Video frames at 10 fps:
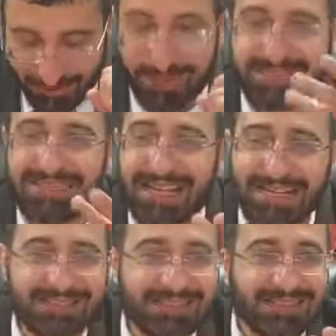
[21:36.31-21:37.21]
What is
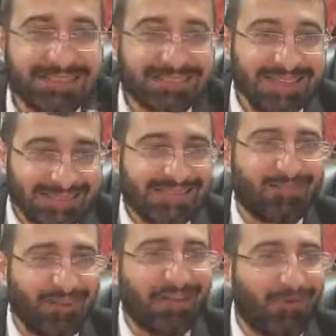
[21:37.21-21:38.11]
that? That's the
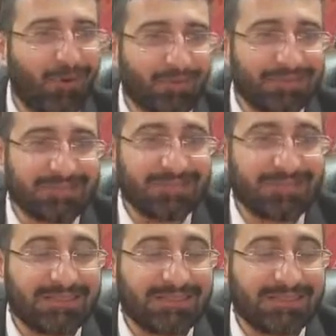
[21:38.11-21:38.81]
five holes.